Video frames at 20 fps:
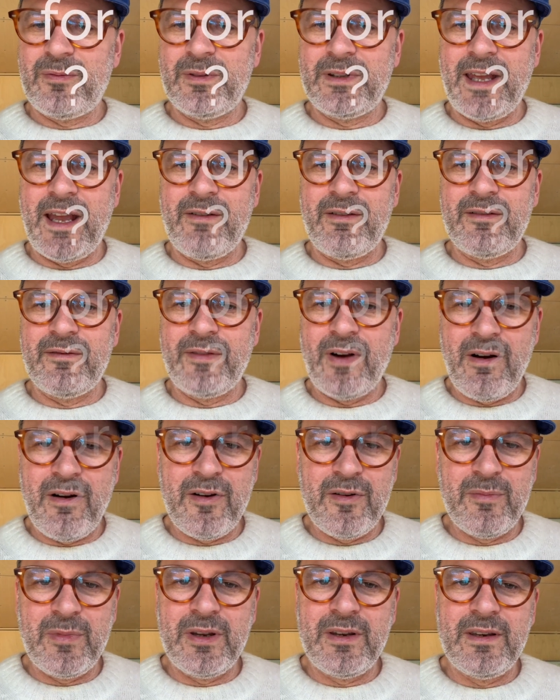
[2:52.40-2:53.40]
with our
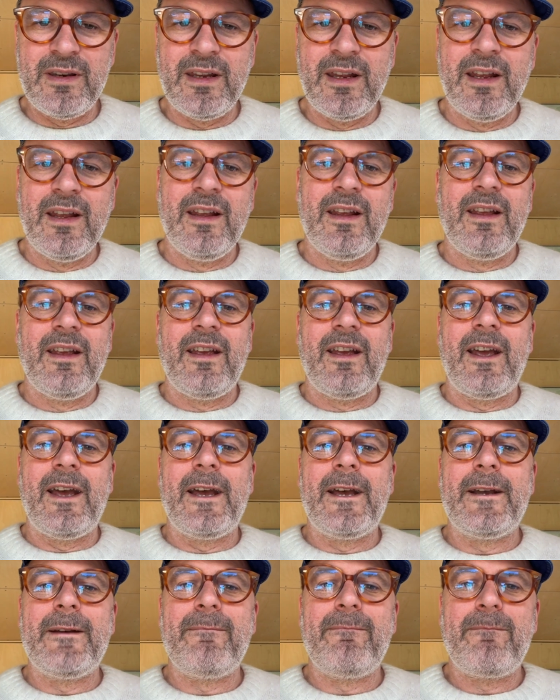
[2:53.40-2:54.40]
environment,
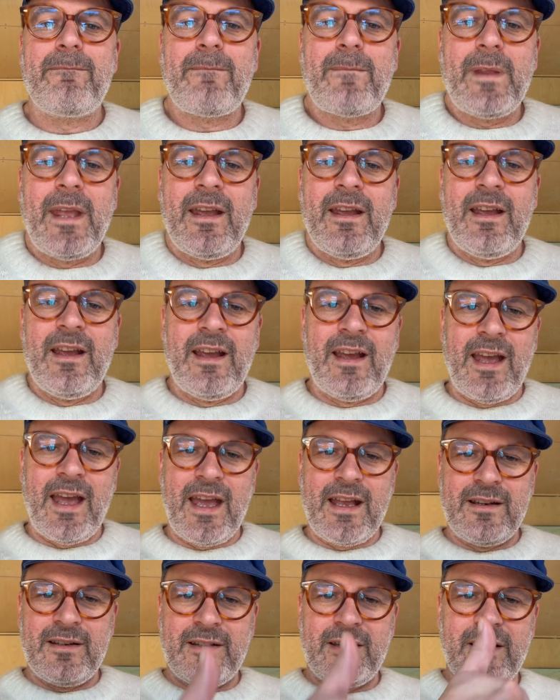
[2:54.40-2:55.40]

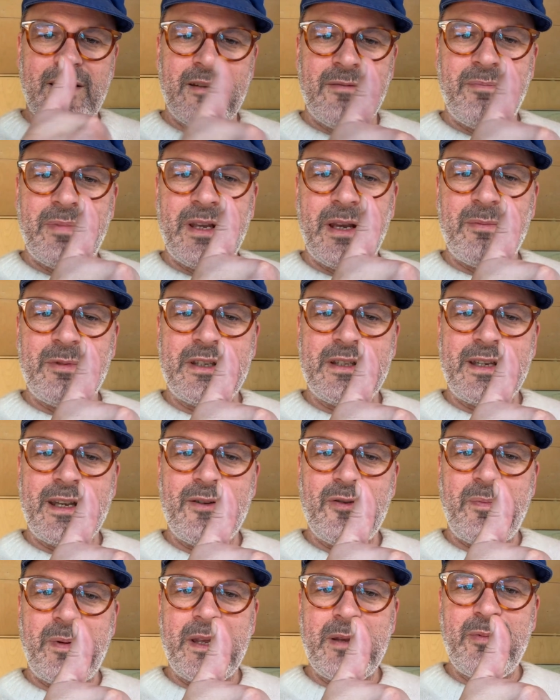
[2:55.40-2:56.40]
and be able to
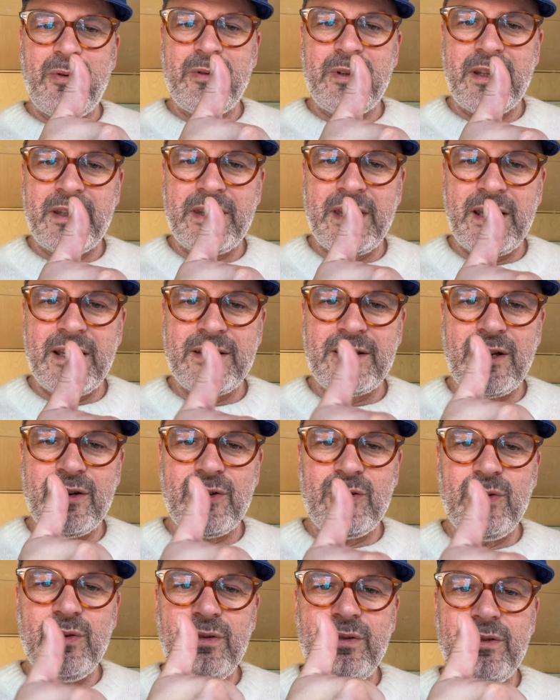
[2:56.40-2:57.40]
tell people that things are
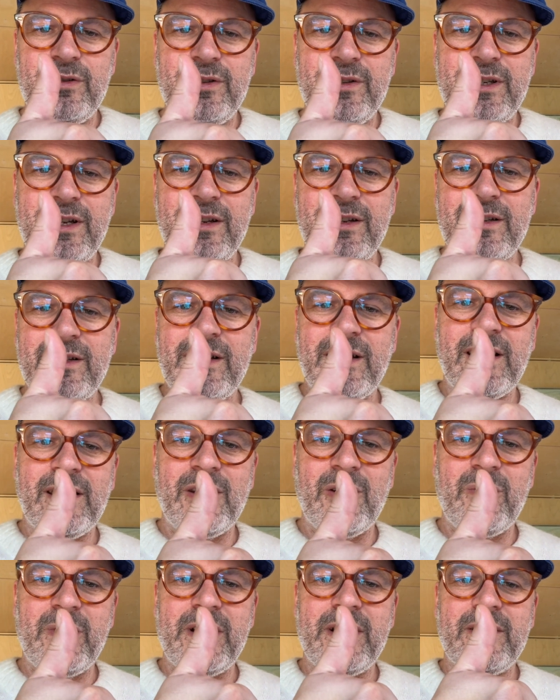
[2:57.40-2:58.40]
good in
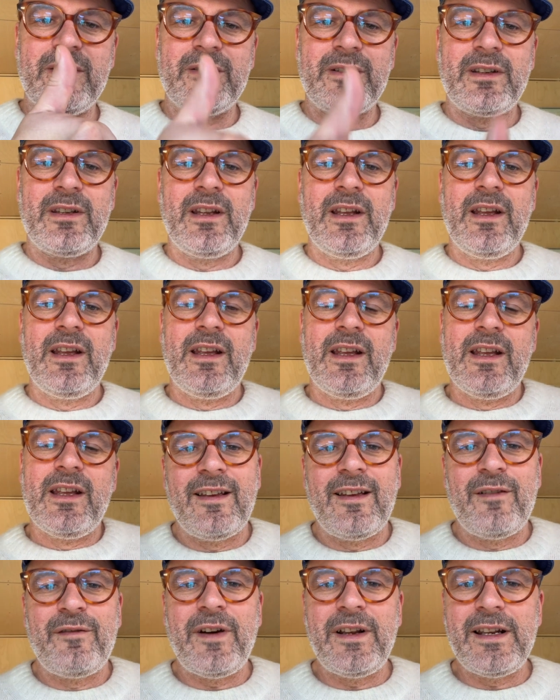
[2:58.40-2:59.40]
the world.
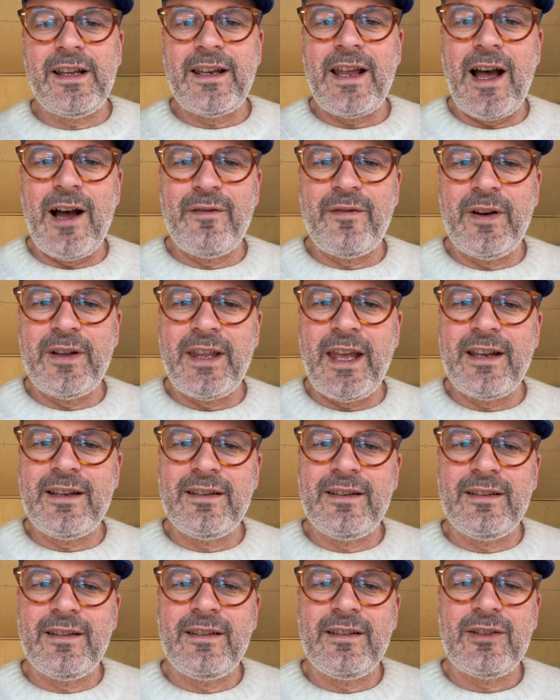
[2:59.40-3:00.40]
Funnily enough, I
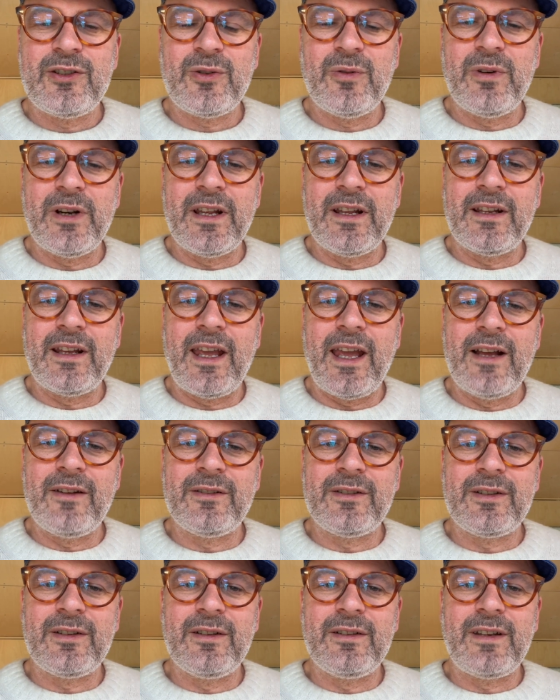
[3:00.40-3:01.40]
then shortly
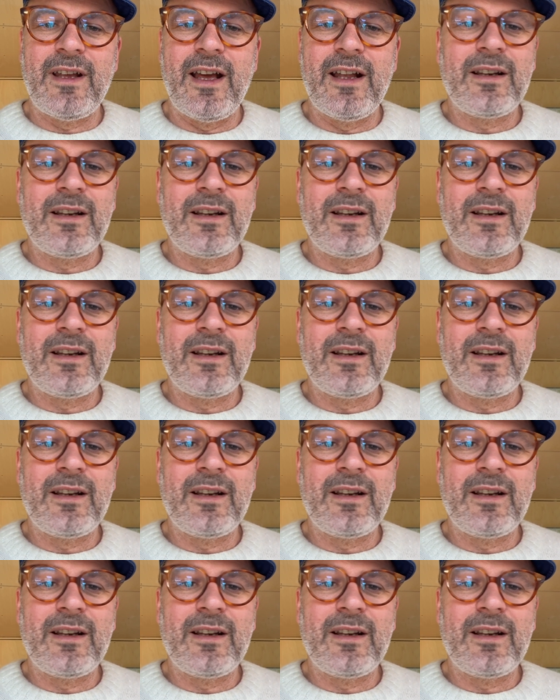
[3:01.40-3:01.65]
encountered a